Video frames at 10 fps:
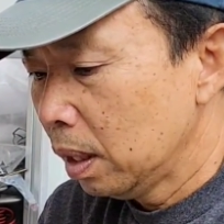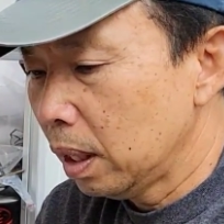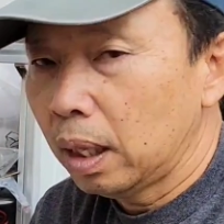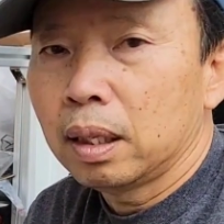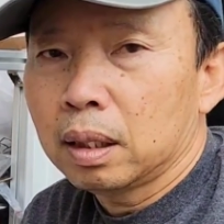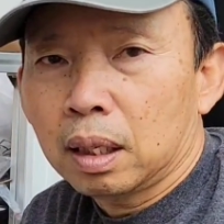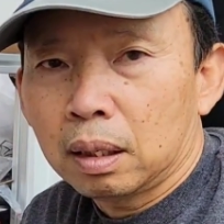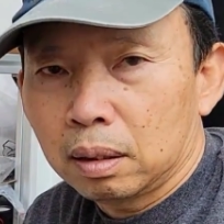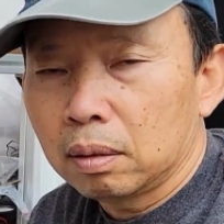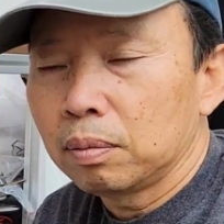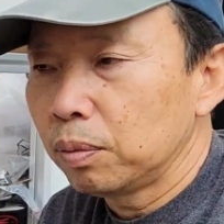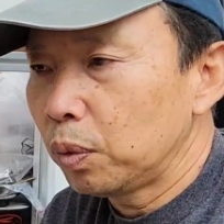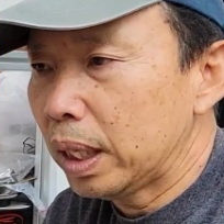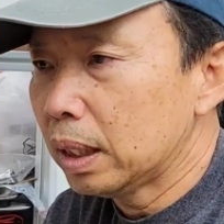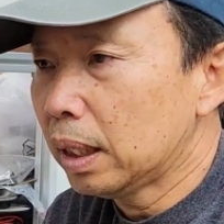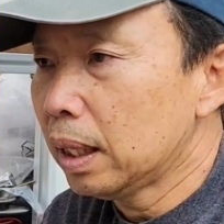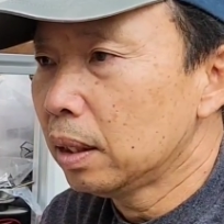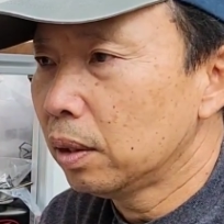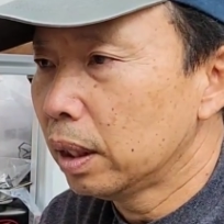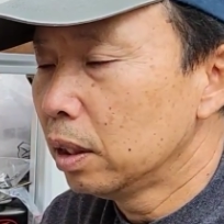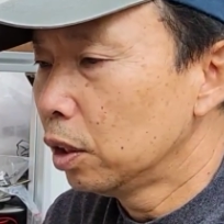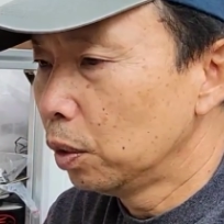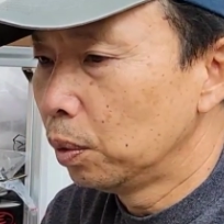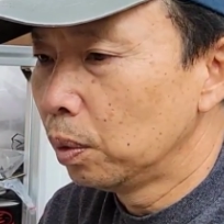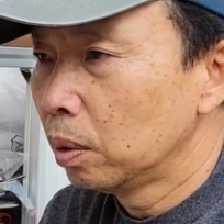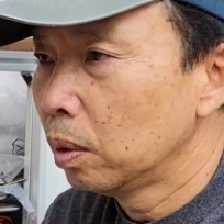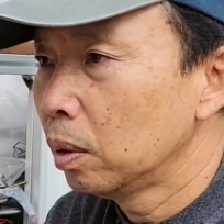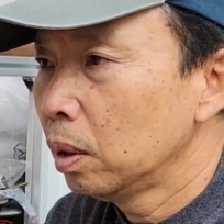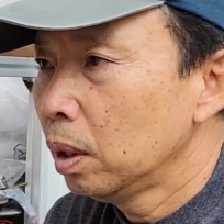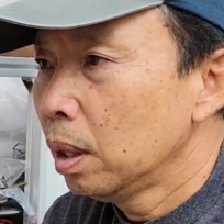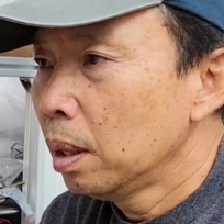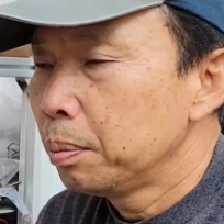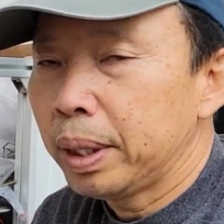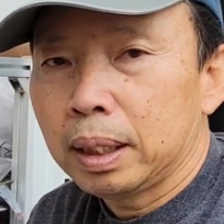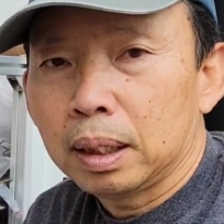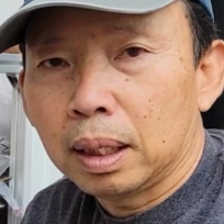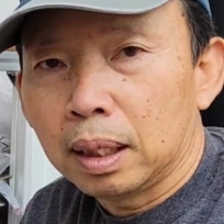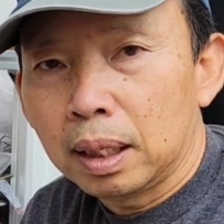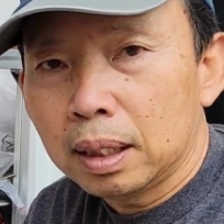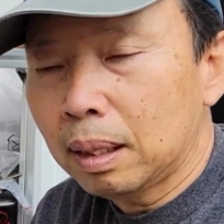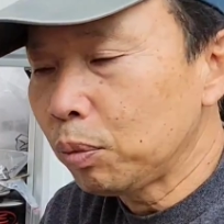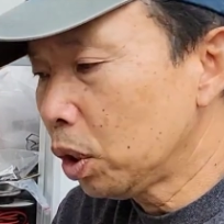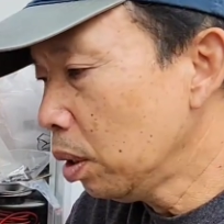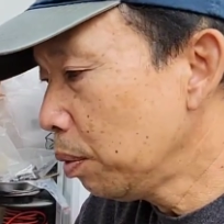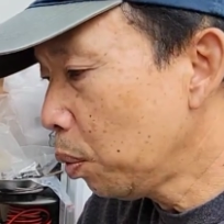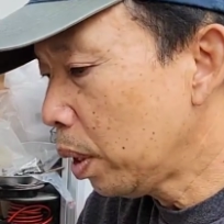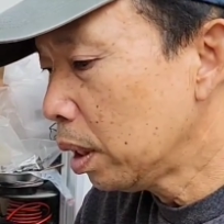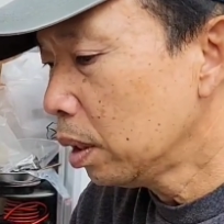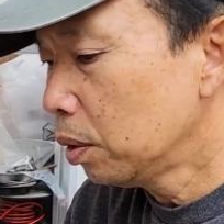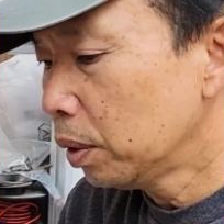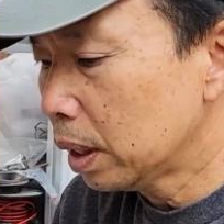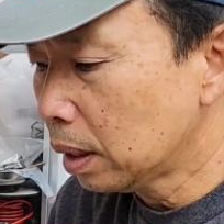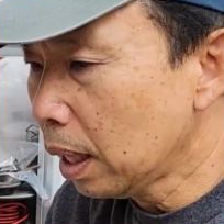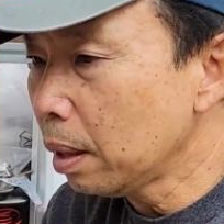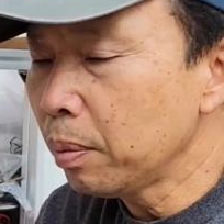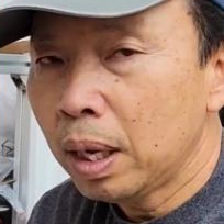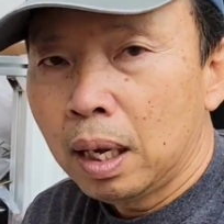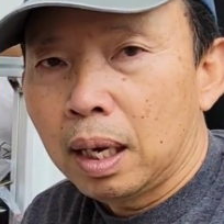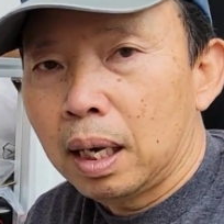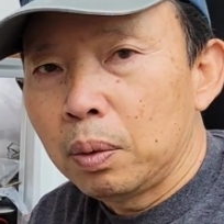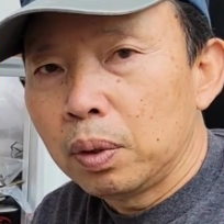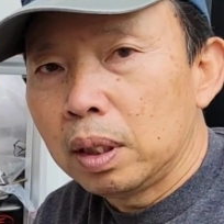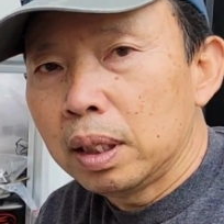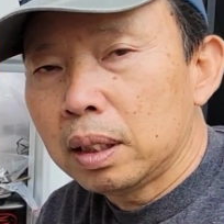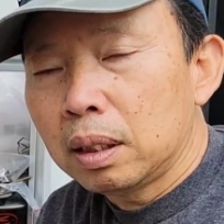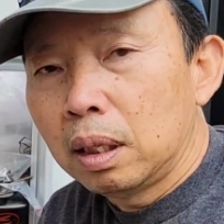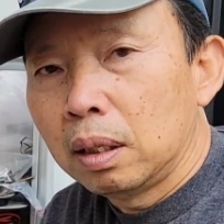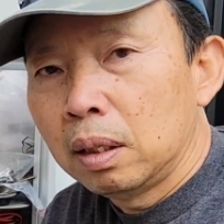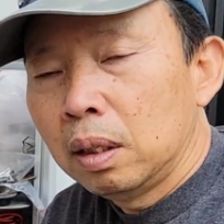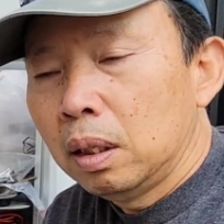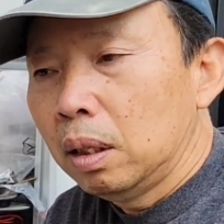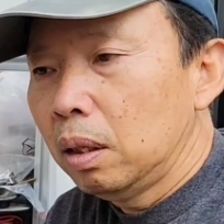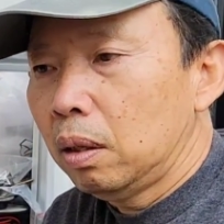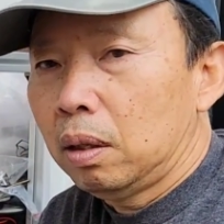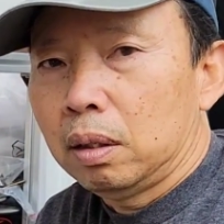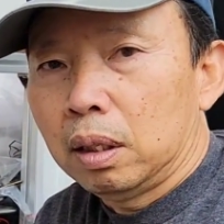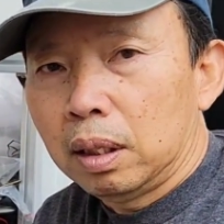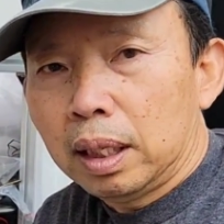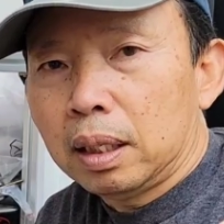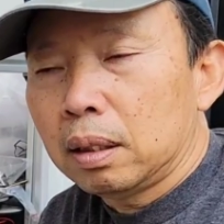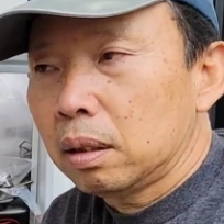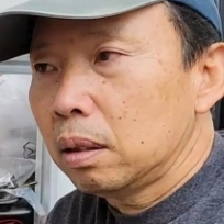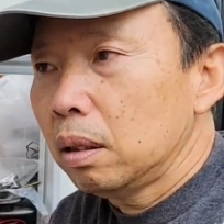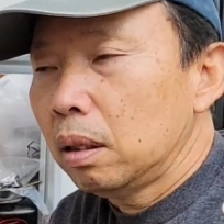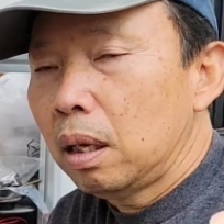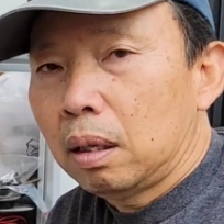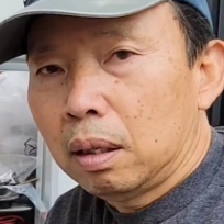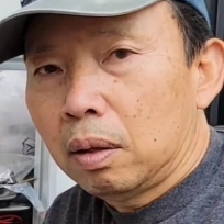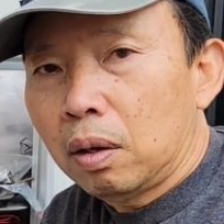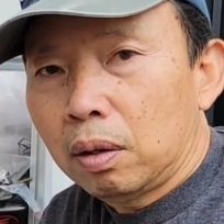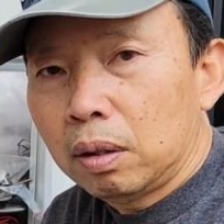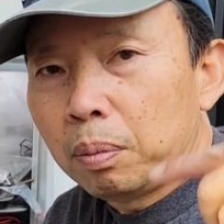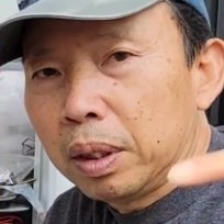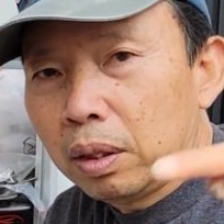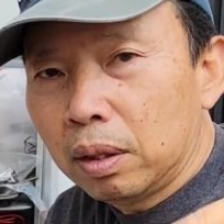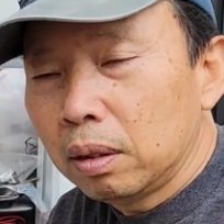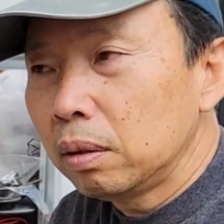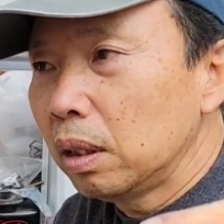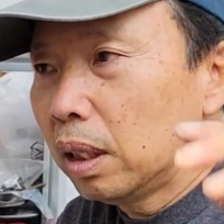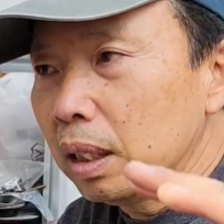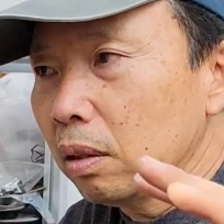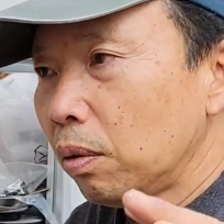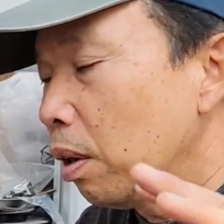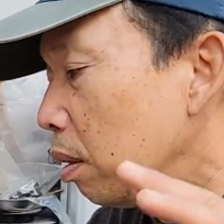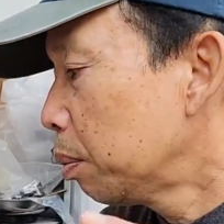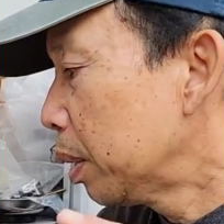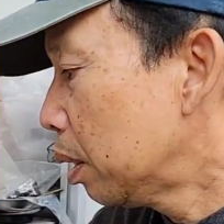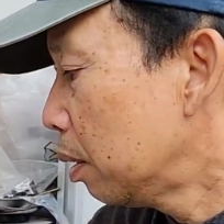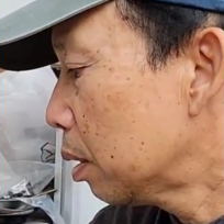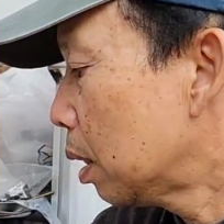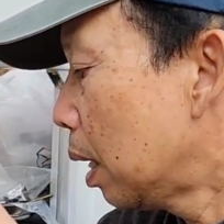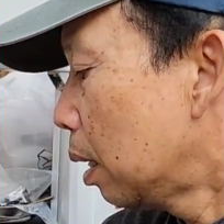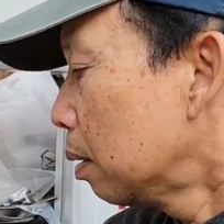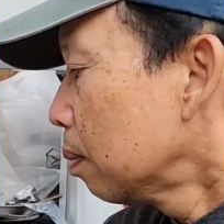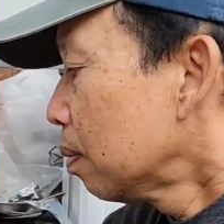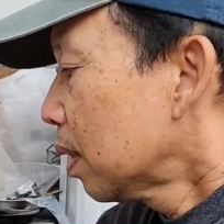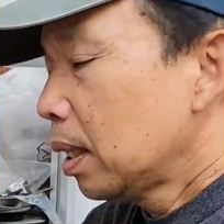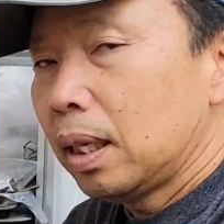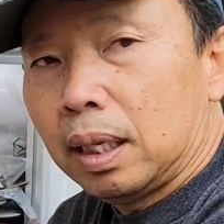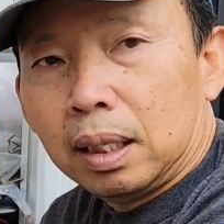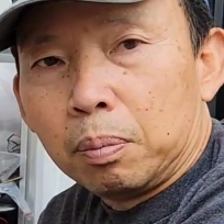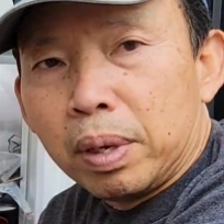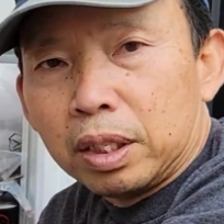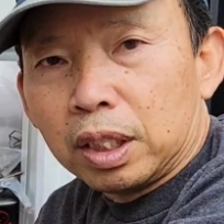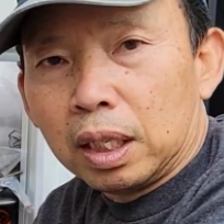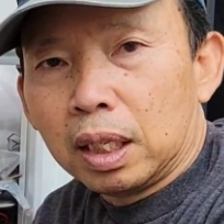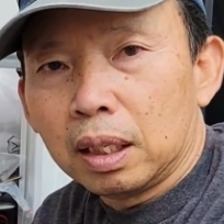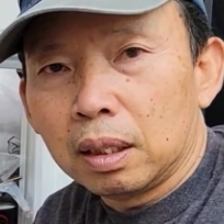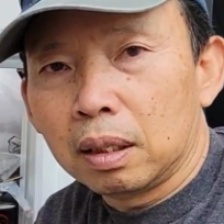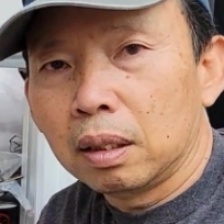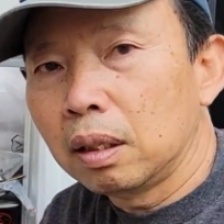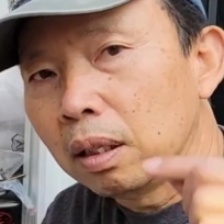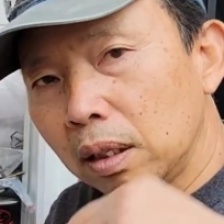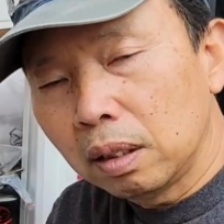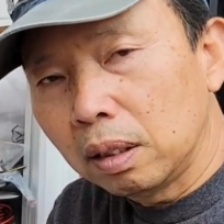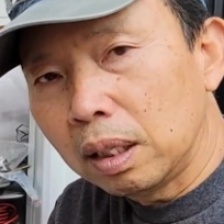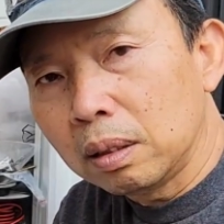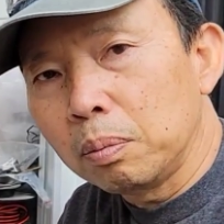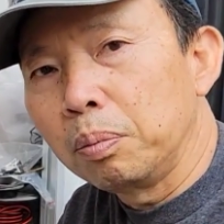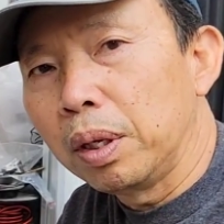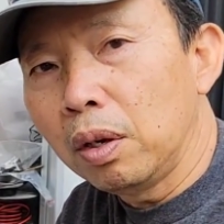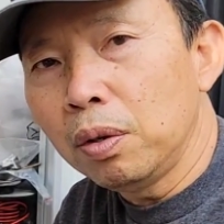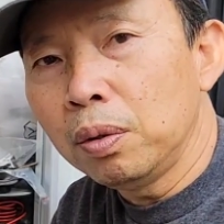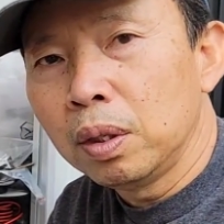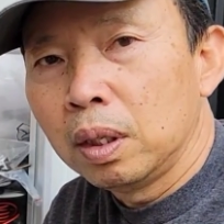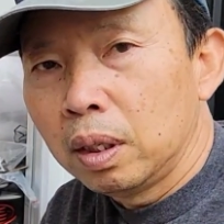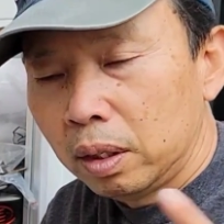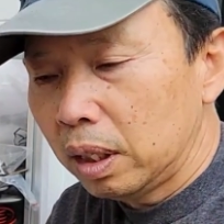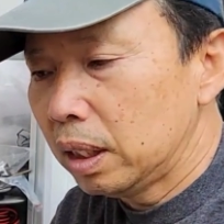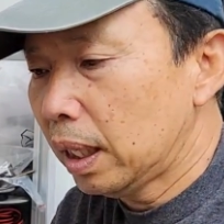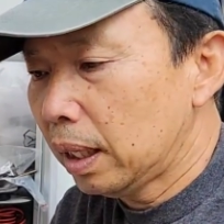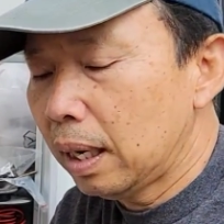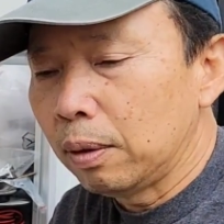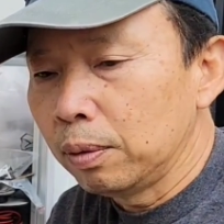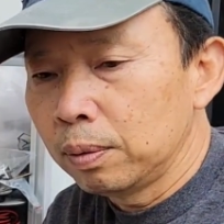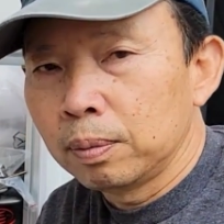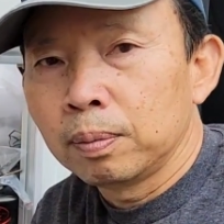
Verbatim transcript: Yeah, there's a ways like that you can do but uh, it's up to you if you want to do the same I will list the the link uh, the all the material the links of all the materials that I mentioned here in a link below you can check it out